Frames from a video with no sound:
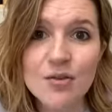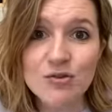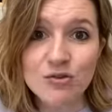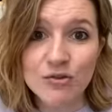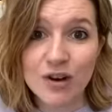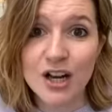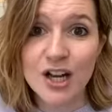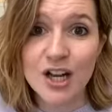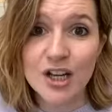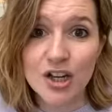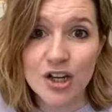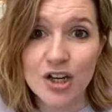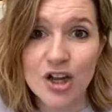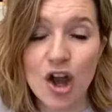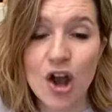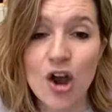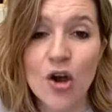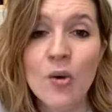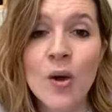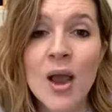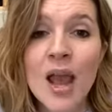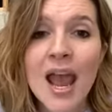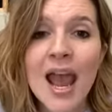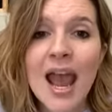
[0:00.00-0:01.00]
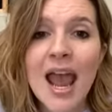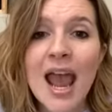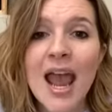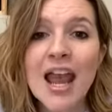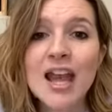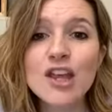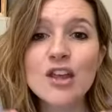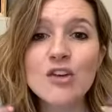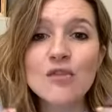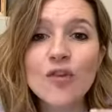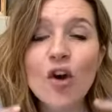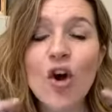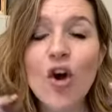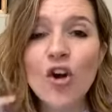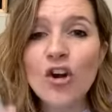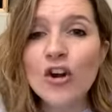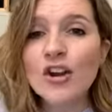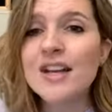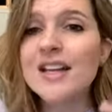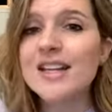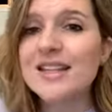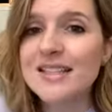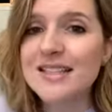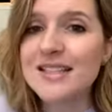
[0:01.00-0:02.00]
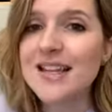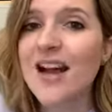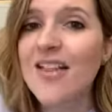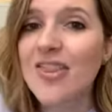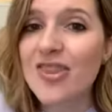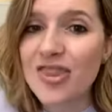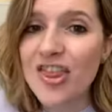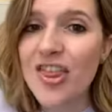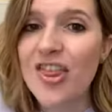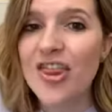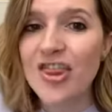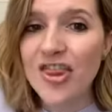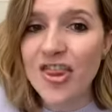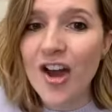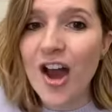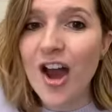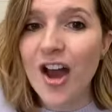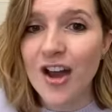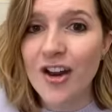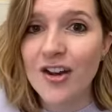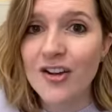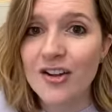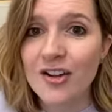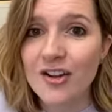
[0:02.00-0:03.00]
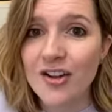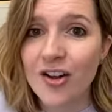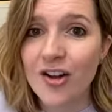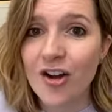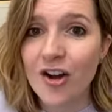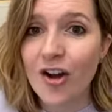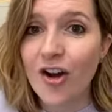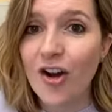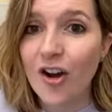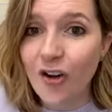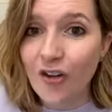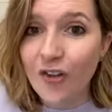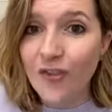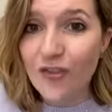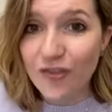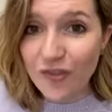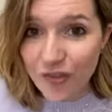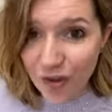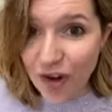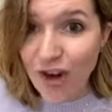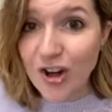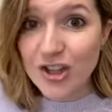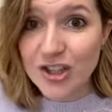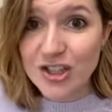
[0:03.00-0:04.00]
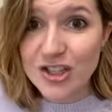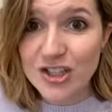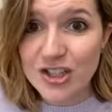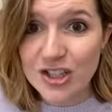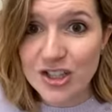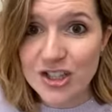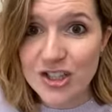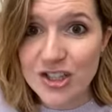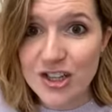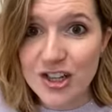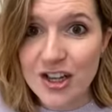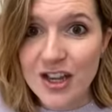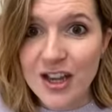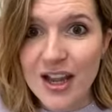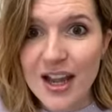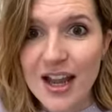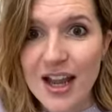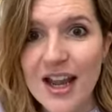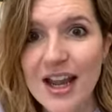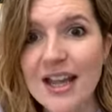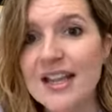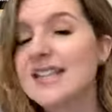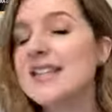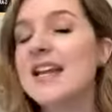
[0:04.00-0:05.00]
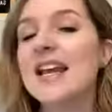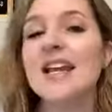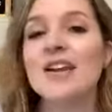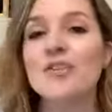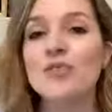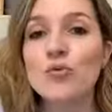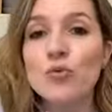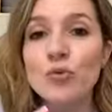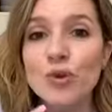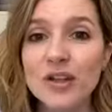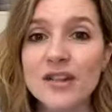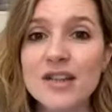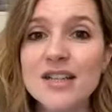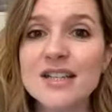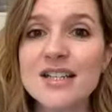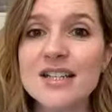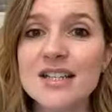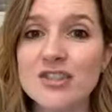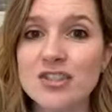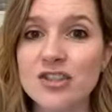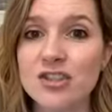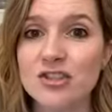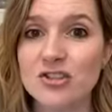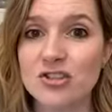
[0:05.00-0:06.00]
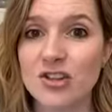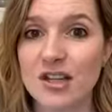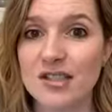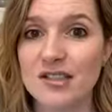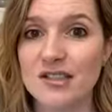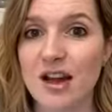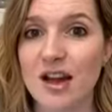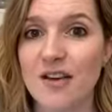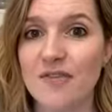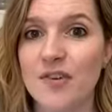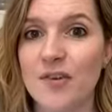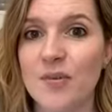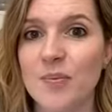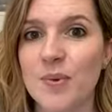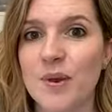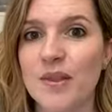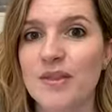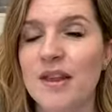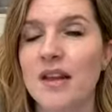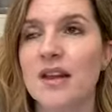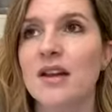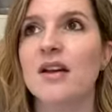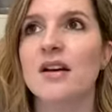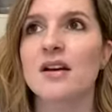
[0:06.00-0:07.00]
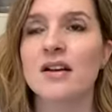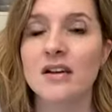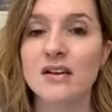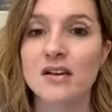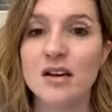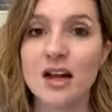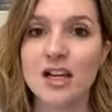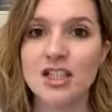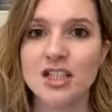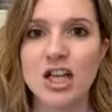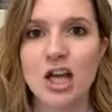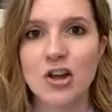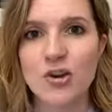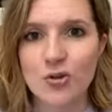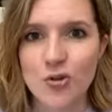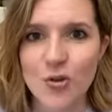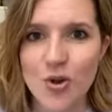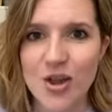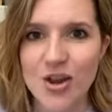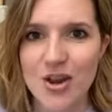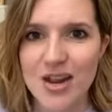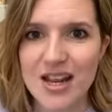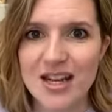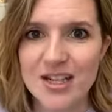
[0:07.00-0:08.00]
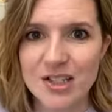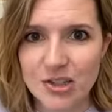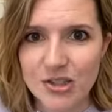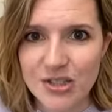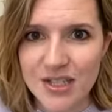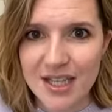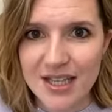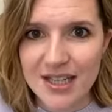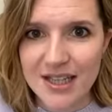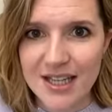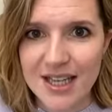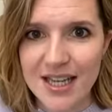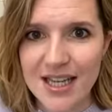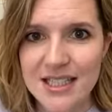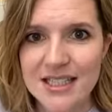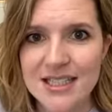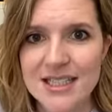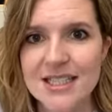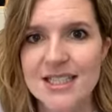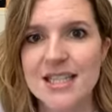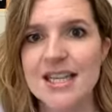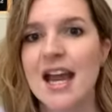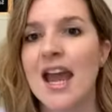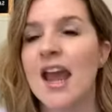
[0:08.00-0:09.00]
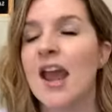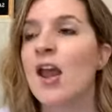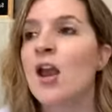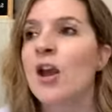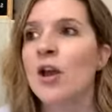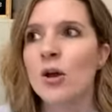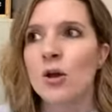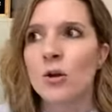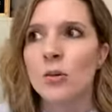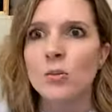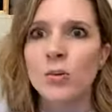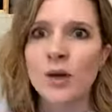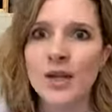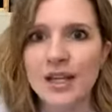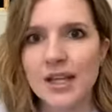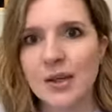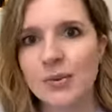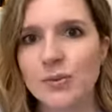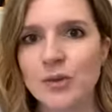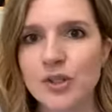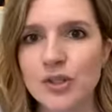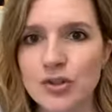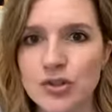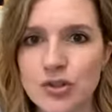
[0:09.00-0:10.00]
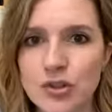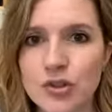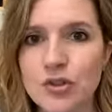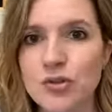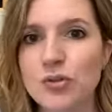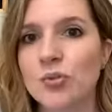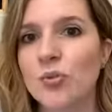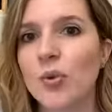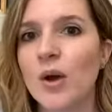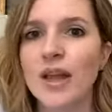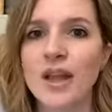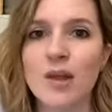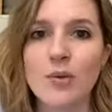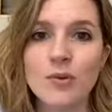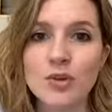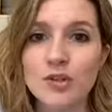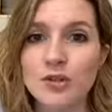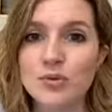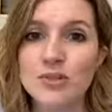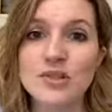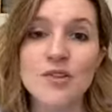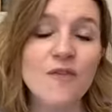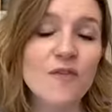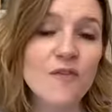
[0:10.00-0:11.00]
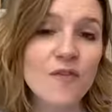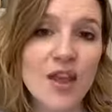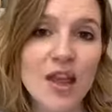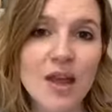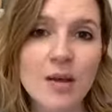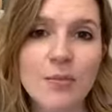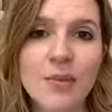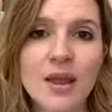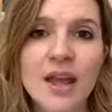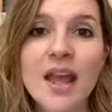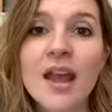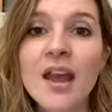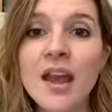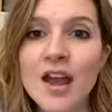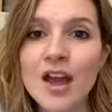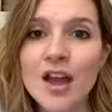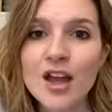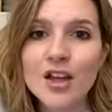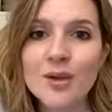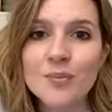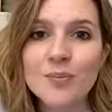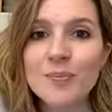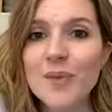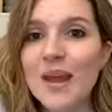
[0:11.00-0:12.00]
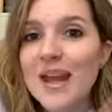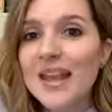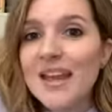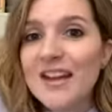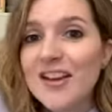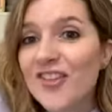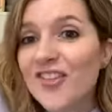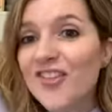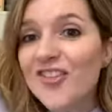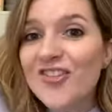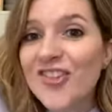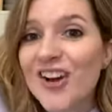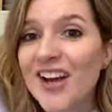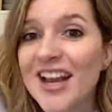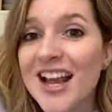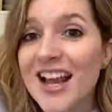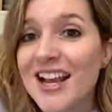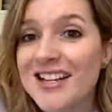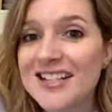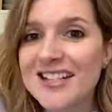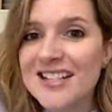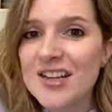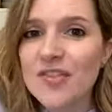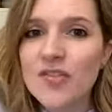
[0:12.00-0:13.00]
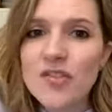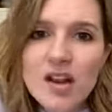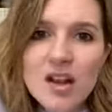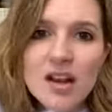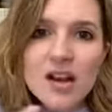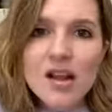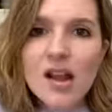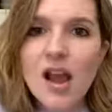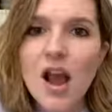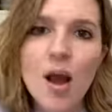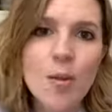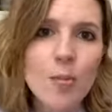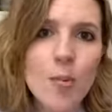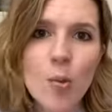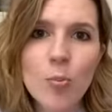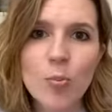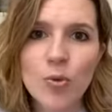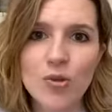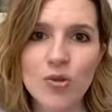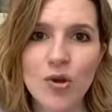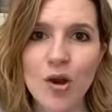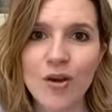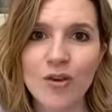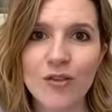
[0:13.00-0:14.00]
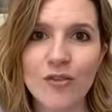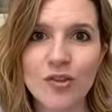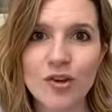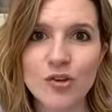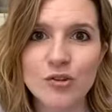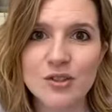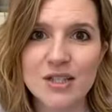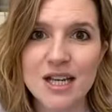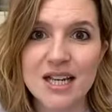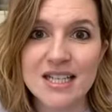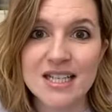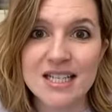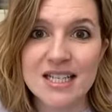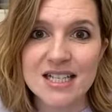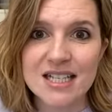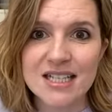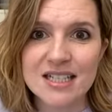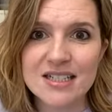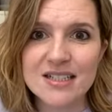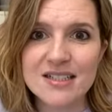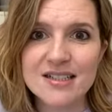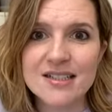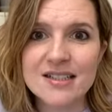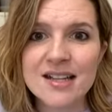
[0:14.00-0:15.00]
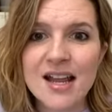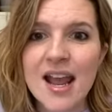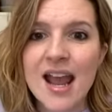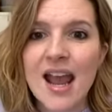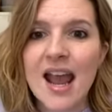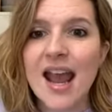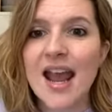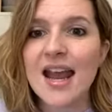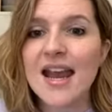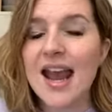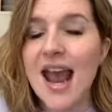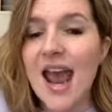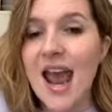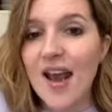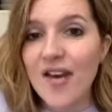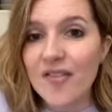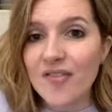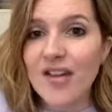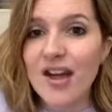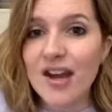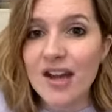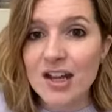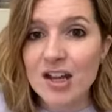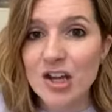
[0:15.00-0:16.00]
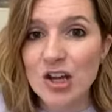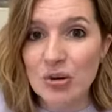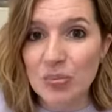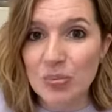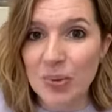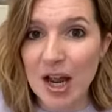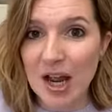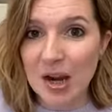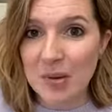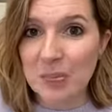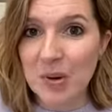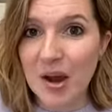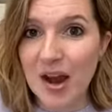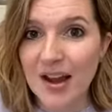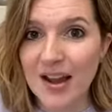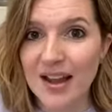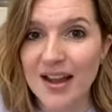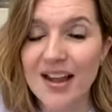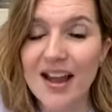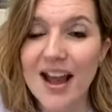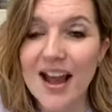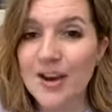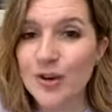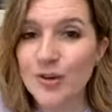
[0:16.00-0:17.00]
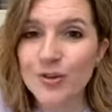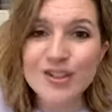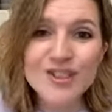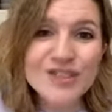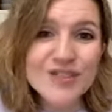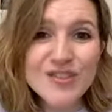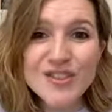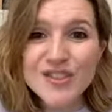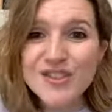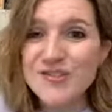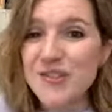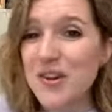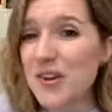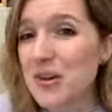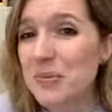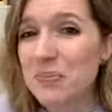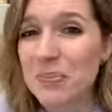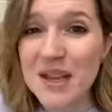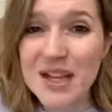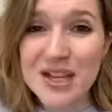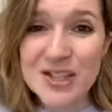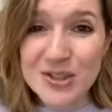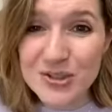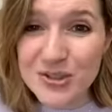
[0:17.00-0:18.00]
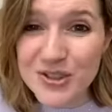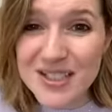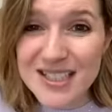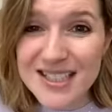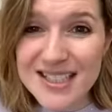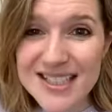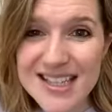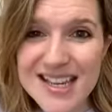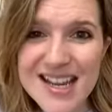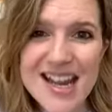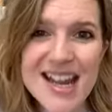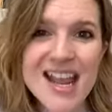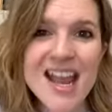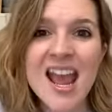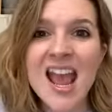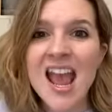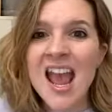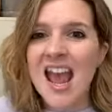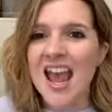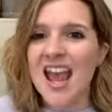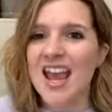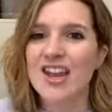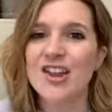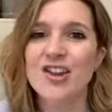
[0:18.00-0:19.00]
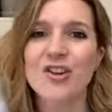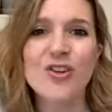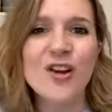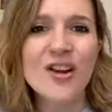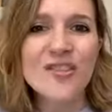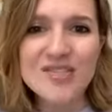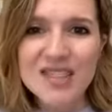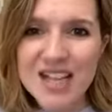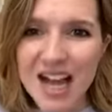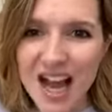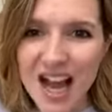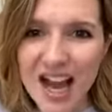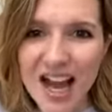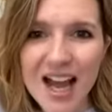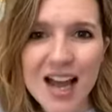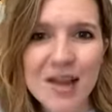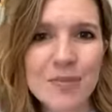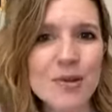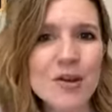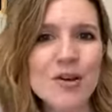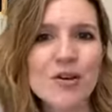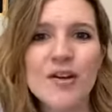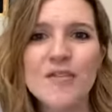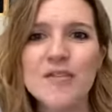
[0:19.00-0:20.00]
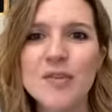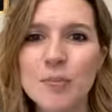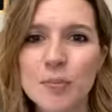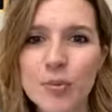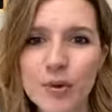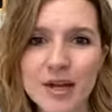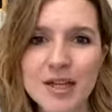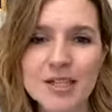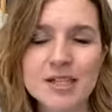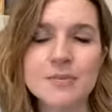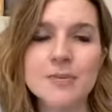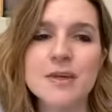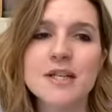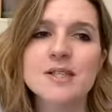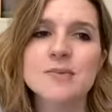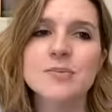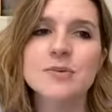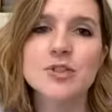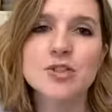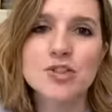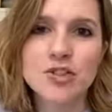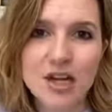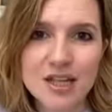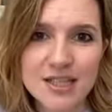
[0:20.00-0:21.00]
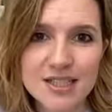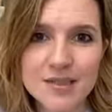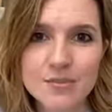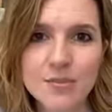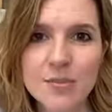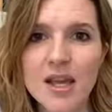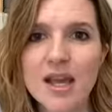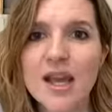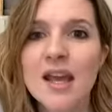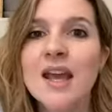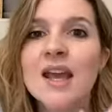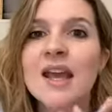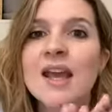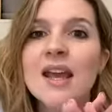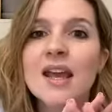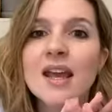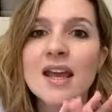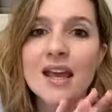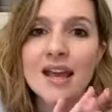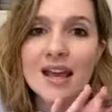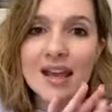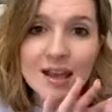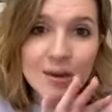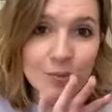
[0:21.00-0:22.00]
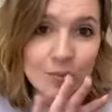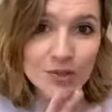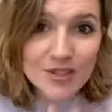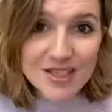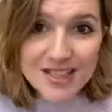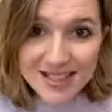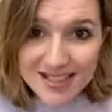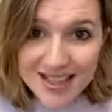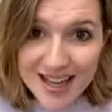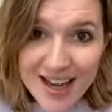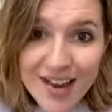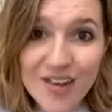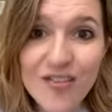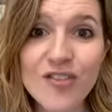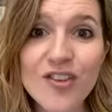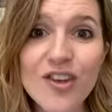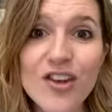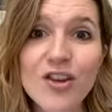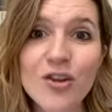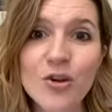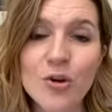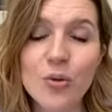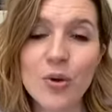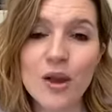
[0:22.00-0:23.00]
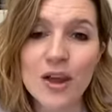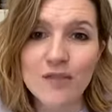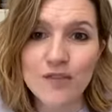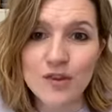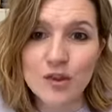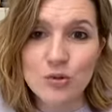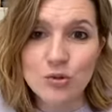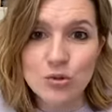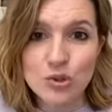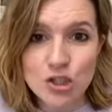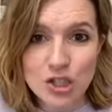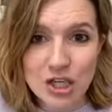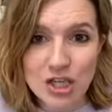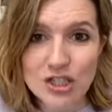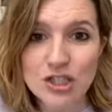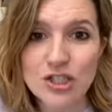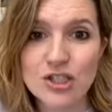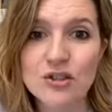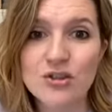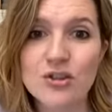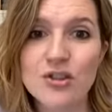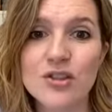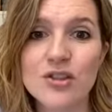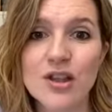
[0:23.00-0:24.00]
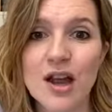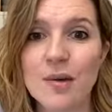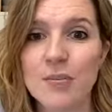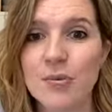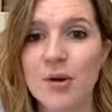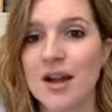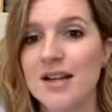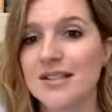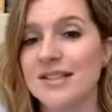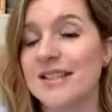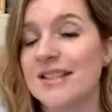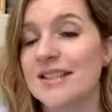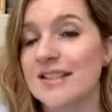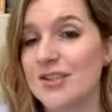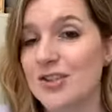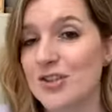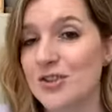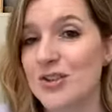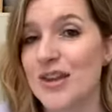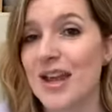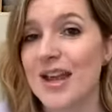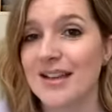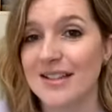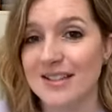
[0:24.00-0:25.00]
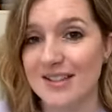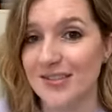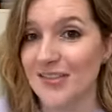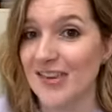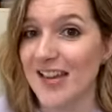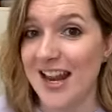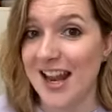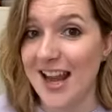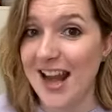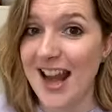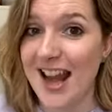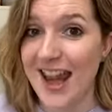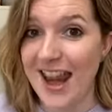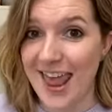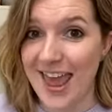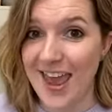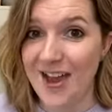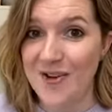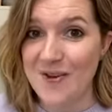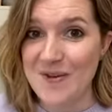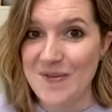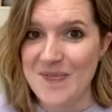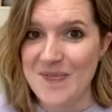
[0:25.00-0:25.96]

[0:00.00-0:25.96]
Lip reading: ready to go. And you've already done the thought first. It really takes the stress off of being like, oh gosh, how do we entertain the kids today? What can we do? What can we do as a family? Make it a fun activity to come up with all of those ideas and have that in your back pocket. I know this feels very Pinteresty and you don't have time, you don't have the brain space, but trust me, it will save you if you just do the thought process and do the activity now.